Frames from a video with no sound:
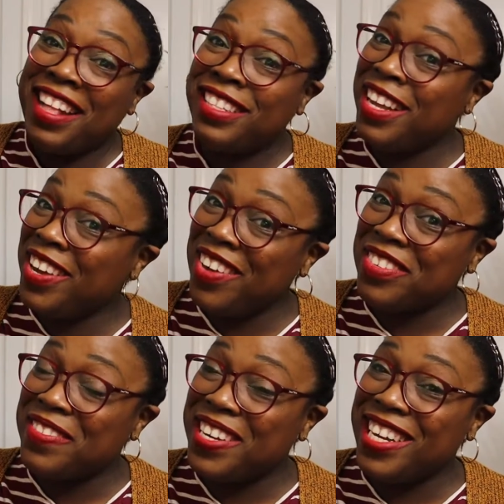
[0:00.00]
Hello
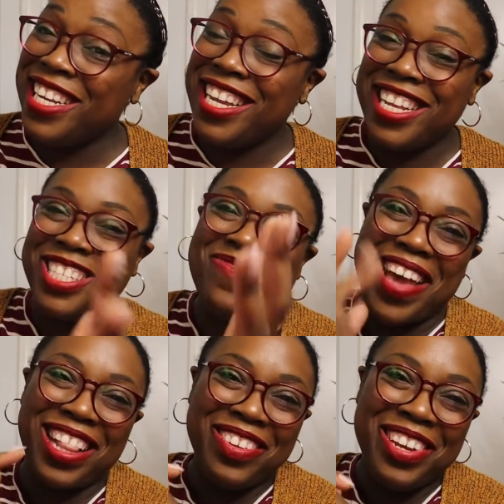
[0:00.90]
everyone, it's
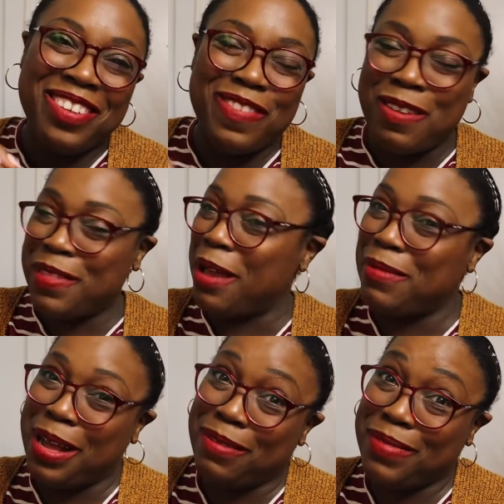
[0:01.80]
Mallory from That
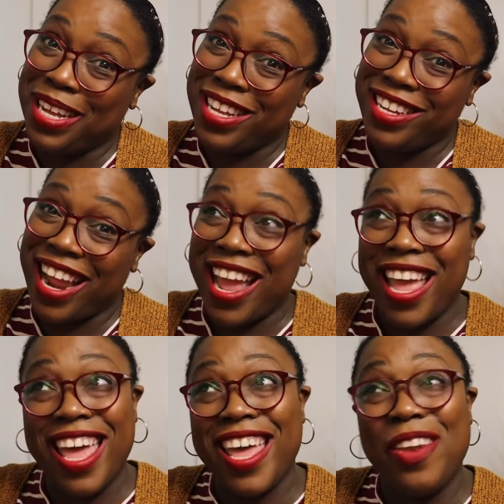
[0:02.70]
Mom Bod,
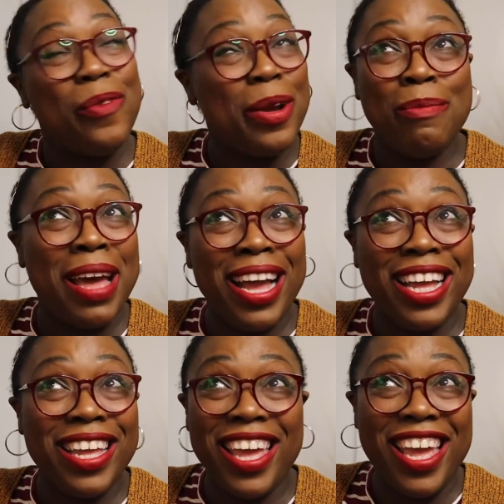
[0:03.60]
and we're
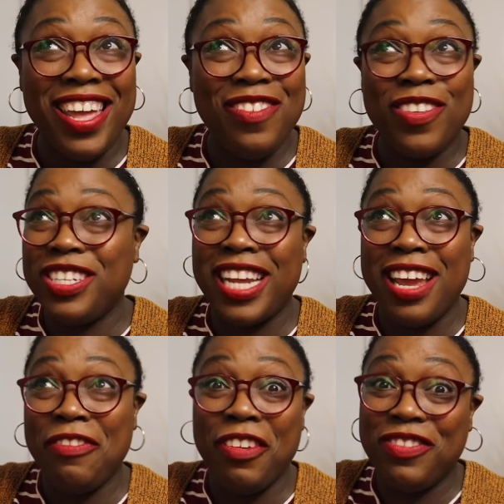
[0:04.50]
back again for
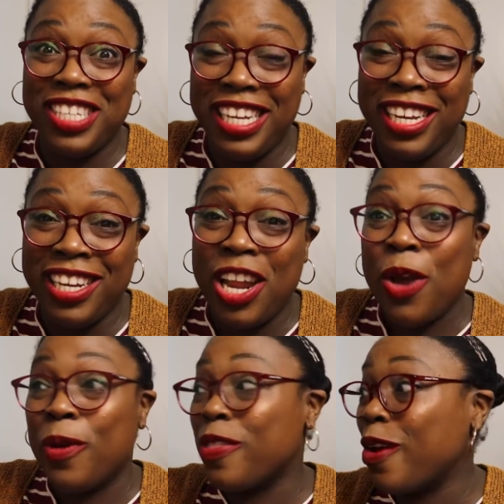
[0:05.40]
day 15
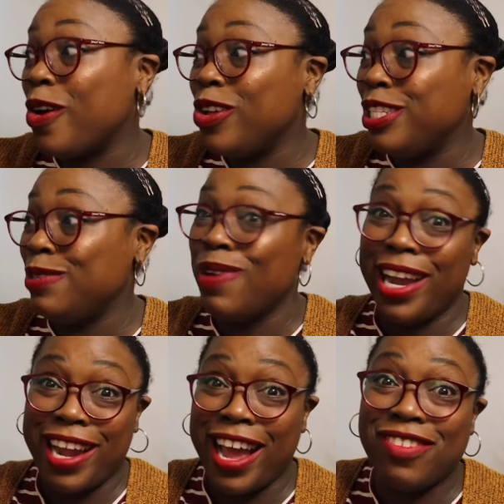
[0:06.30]
with our Aldi
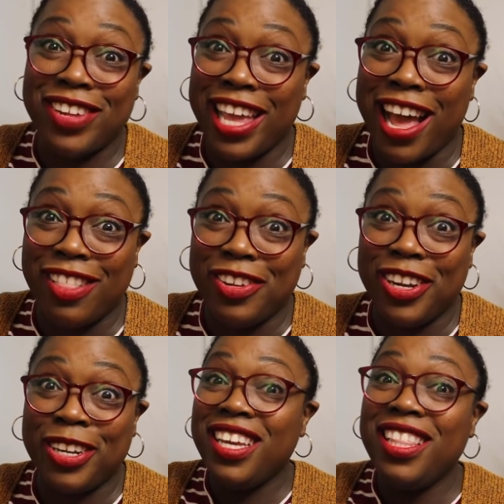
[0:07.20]
Wine Advent
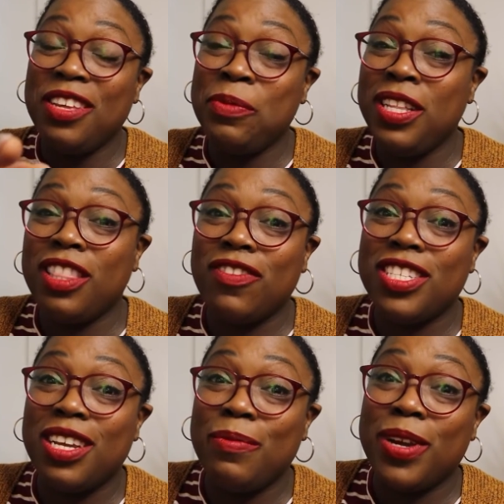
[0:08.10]
Calendar. In the month of
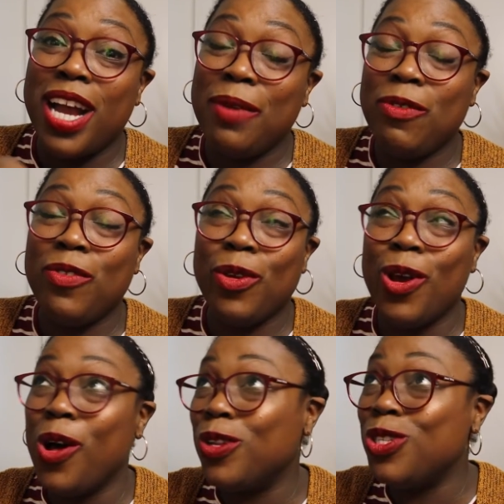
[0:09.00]
December, I'm
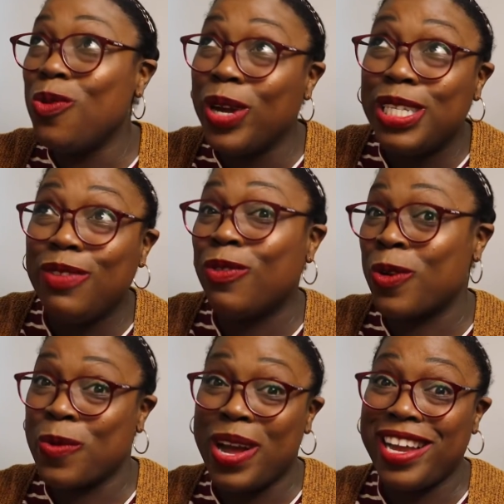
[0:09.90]
reviewing all
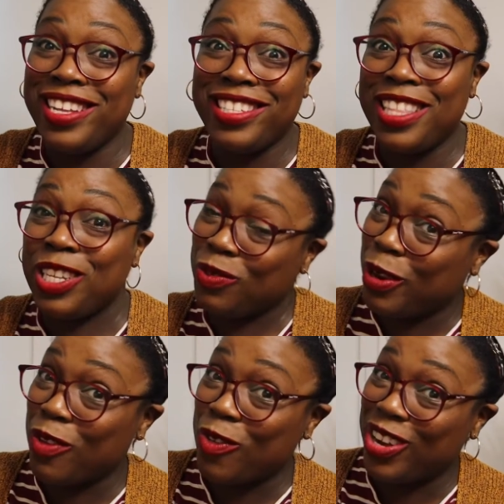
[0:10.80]
24 wines in the
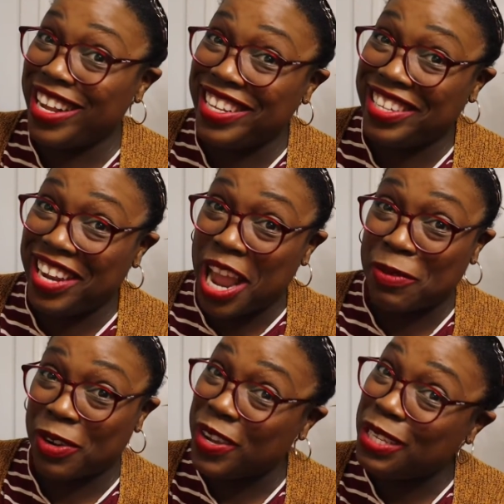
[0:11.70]
24 days leading up
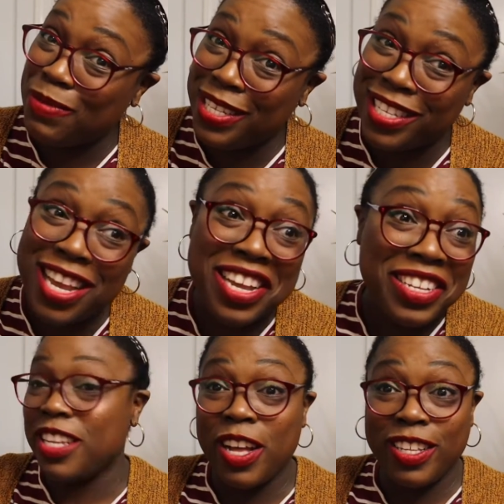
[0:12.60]
to Christmas.
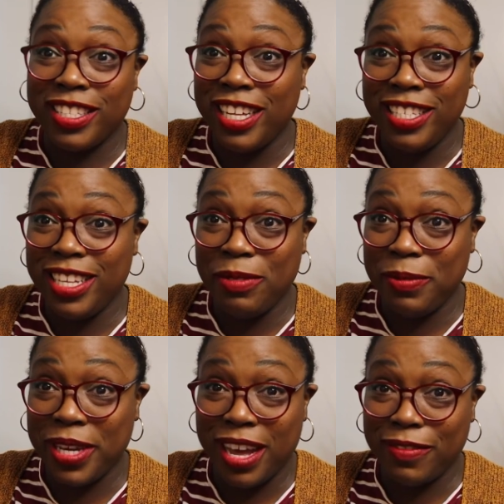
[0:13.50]
So let's see what
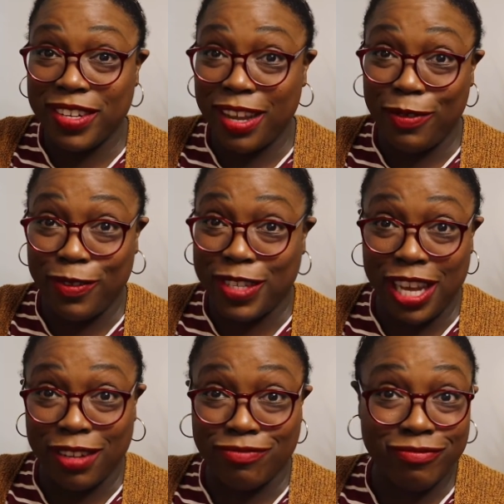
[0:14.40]
we got for day
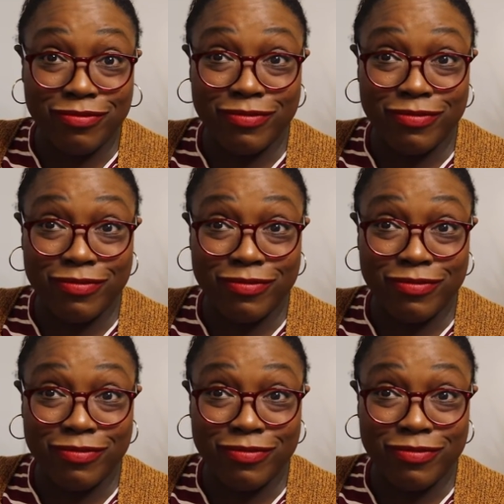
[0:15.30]
15.